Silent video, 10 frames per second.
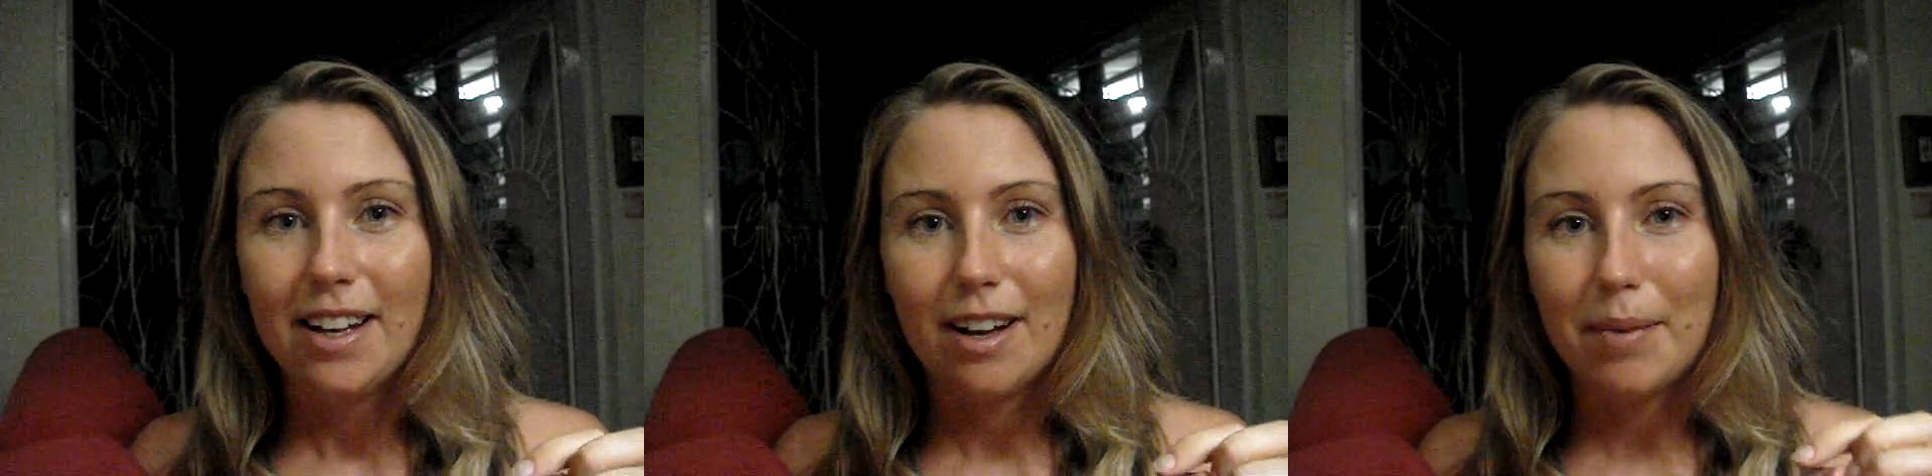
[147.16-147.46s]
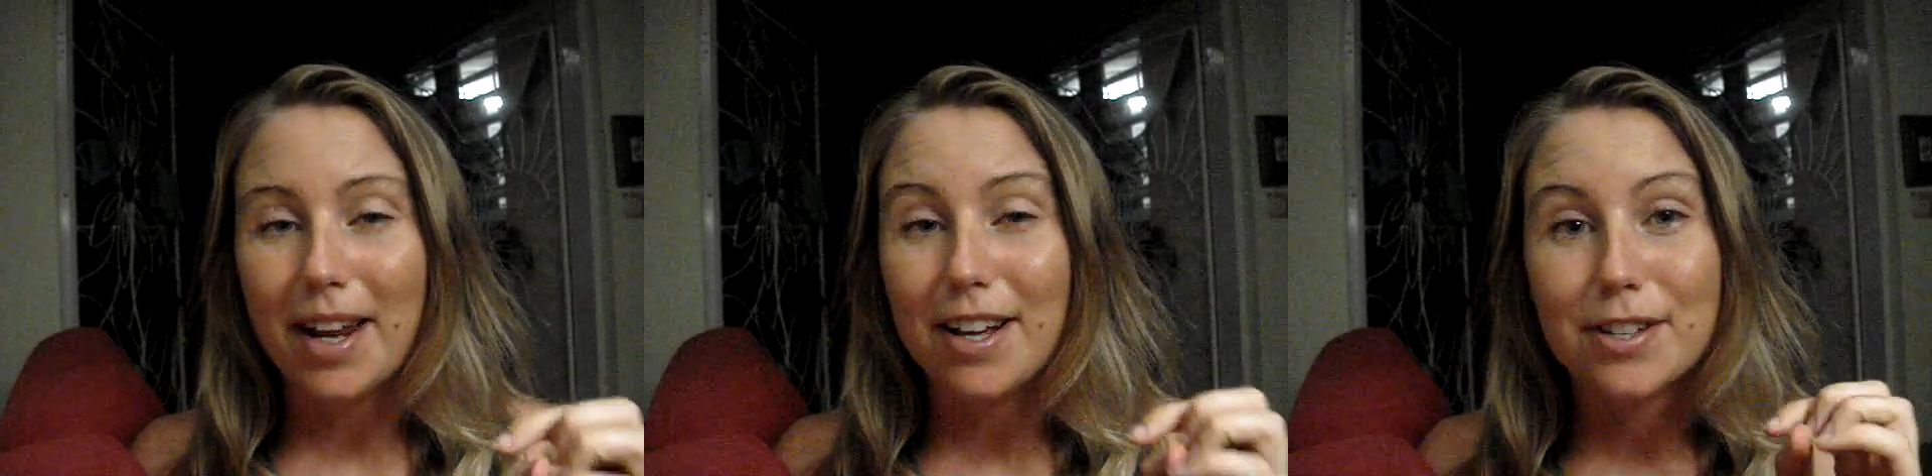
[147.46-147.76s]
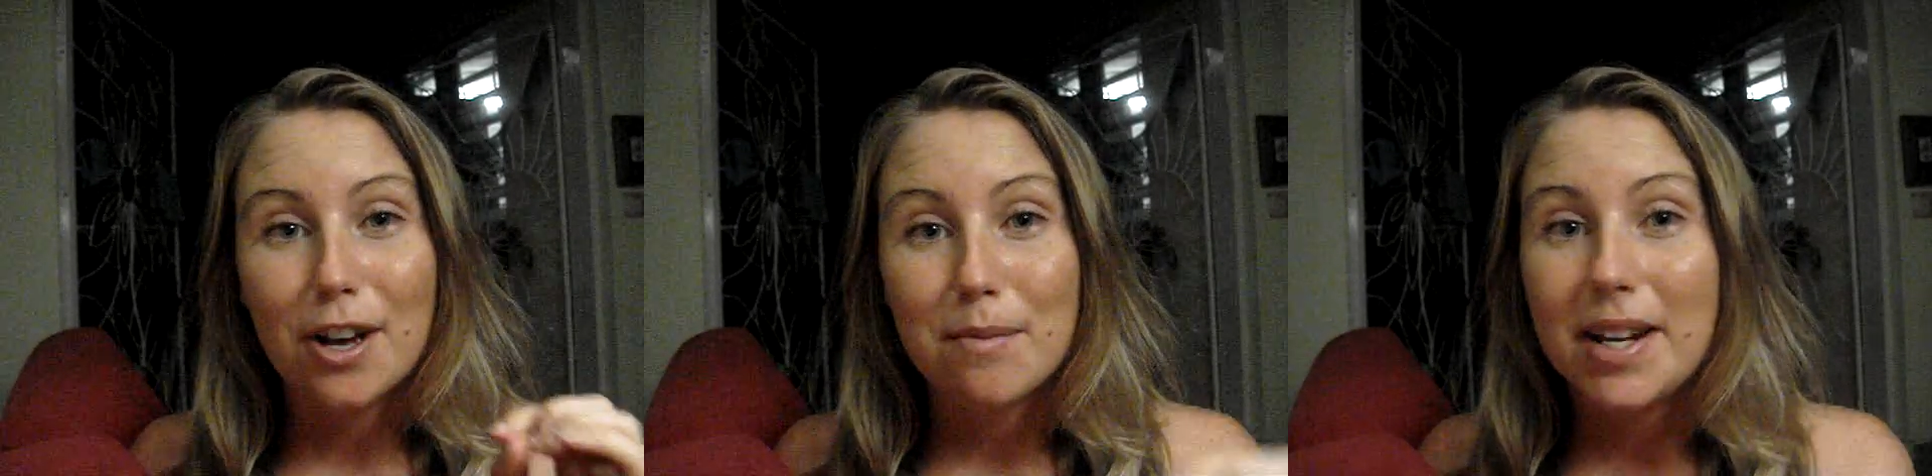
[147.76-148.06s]
I'm getting
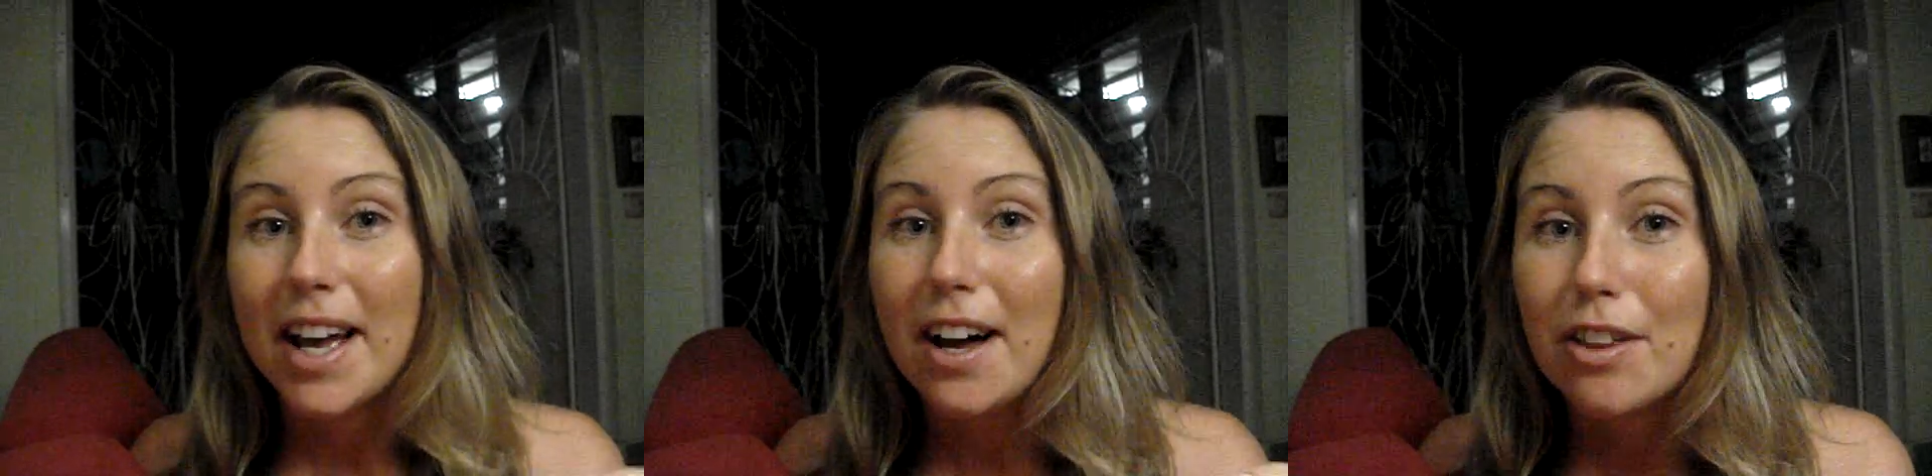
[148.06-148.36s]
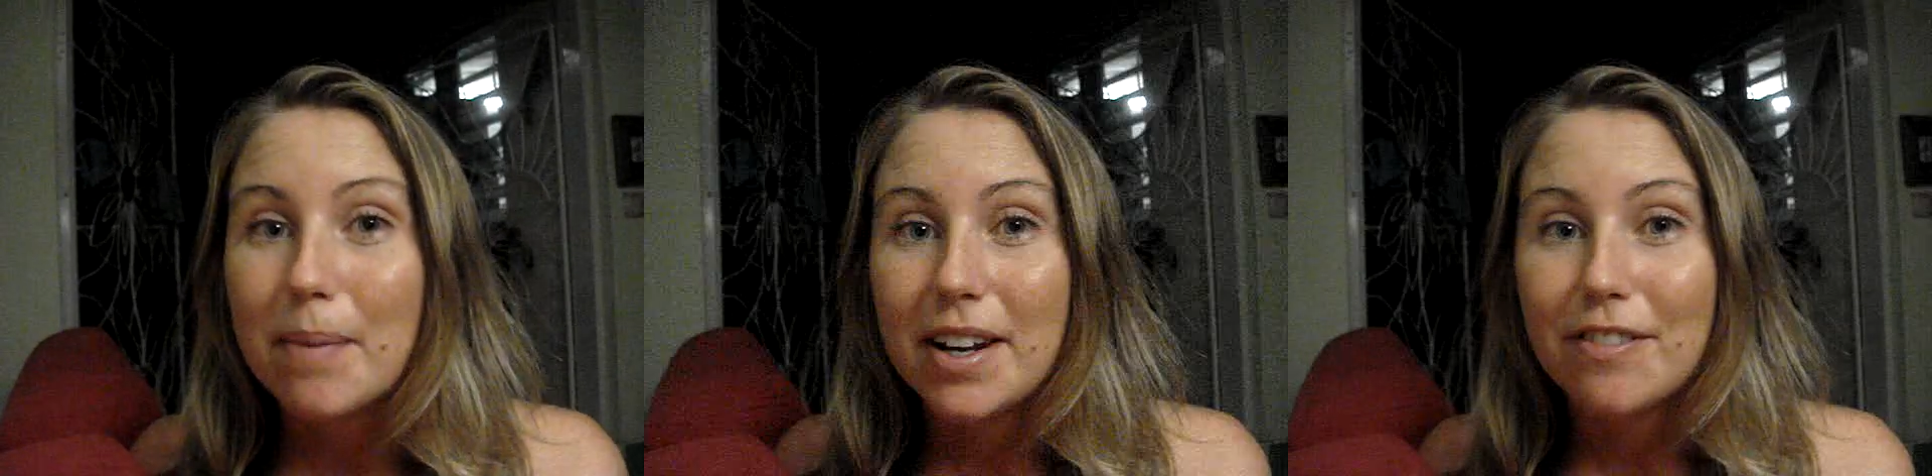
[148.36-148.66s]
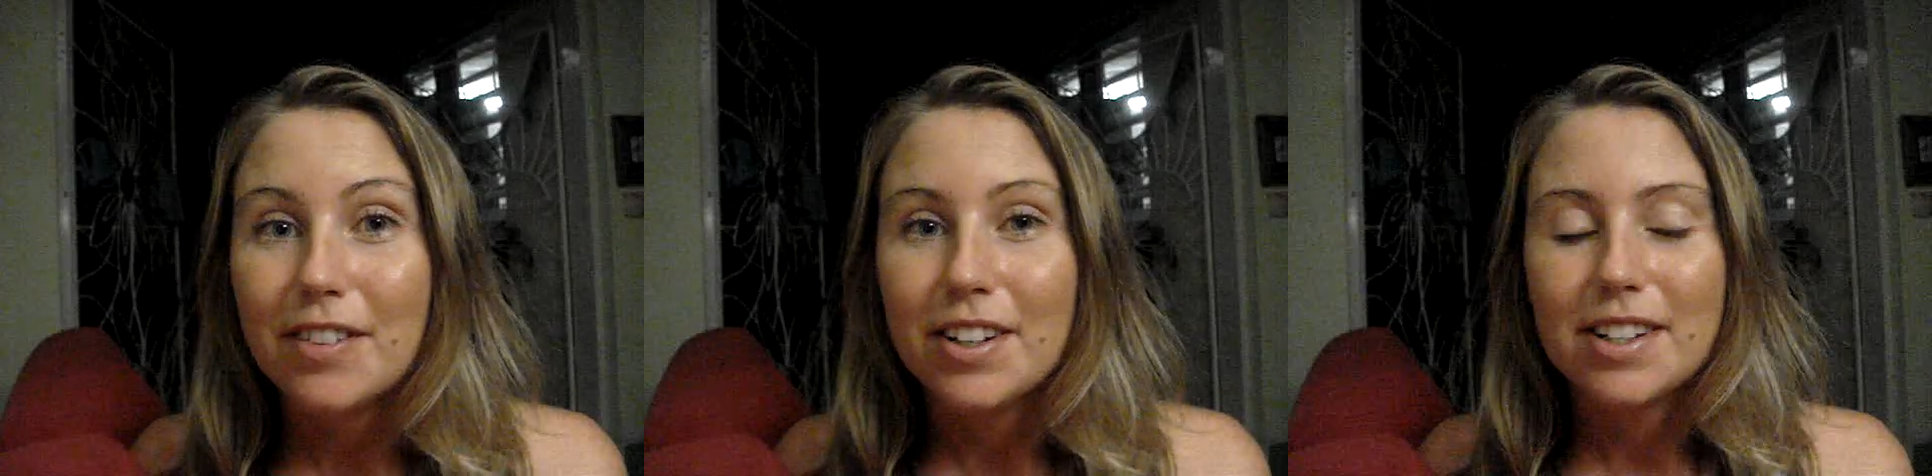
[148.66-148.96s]
so many health
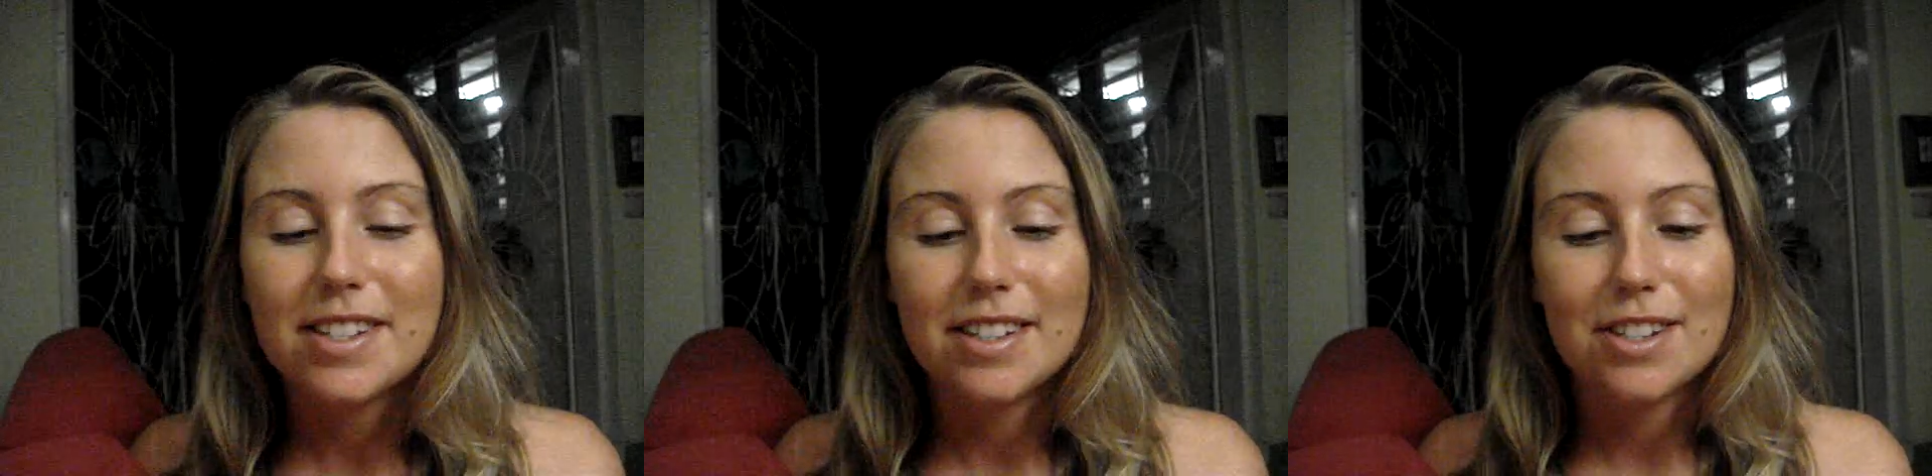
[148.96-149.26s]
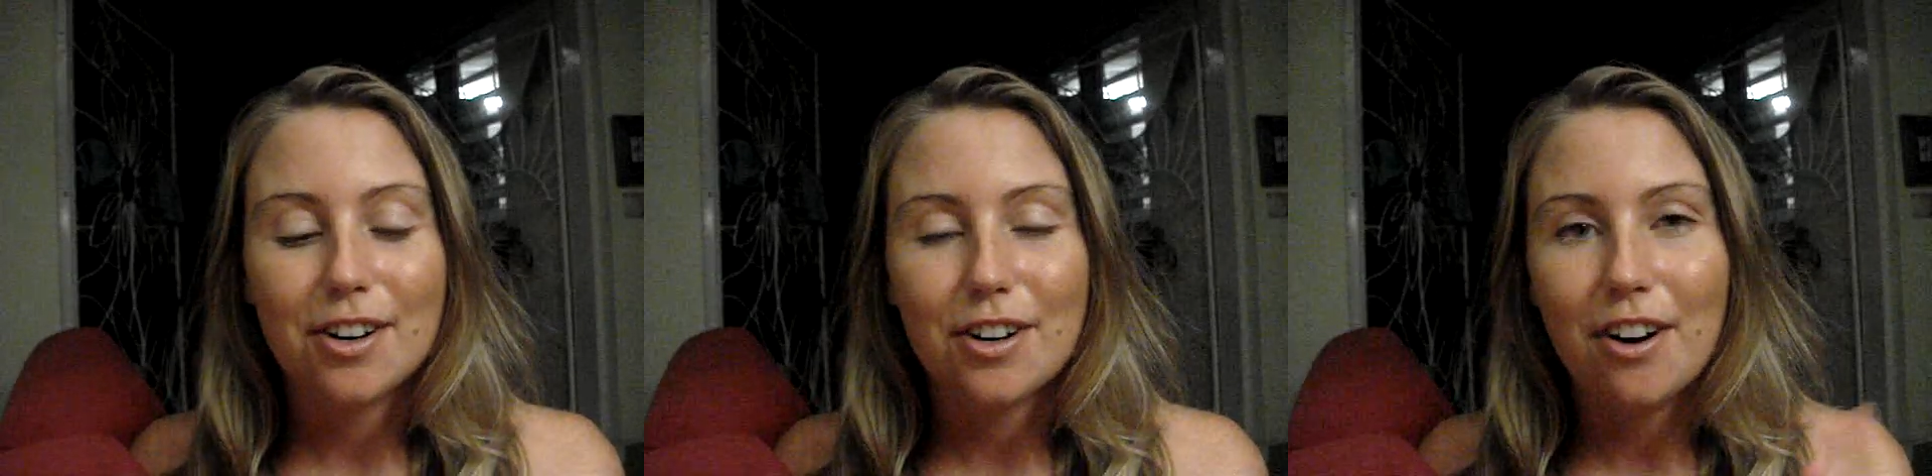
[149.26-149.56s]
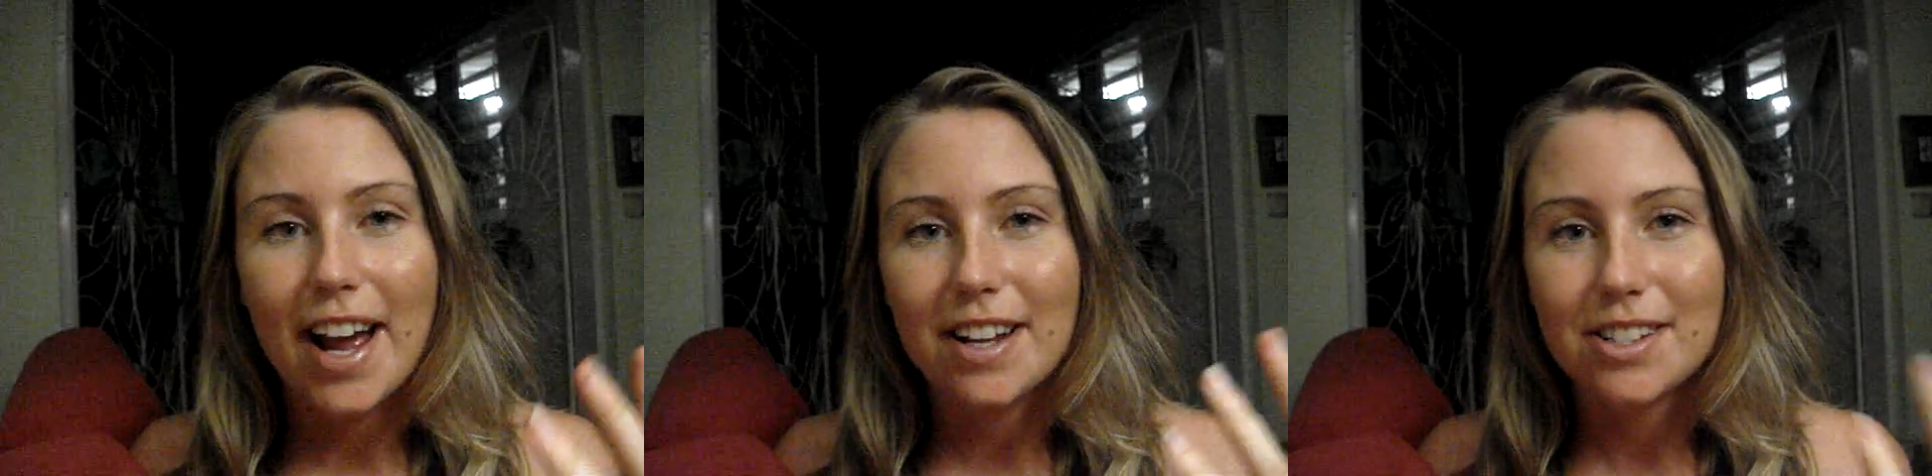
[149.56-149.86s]
benefits, it's so great,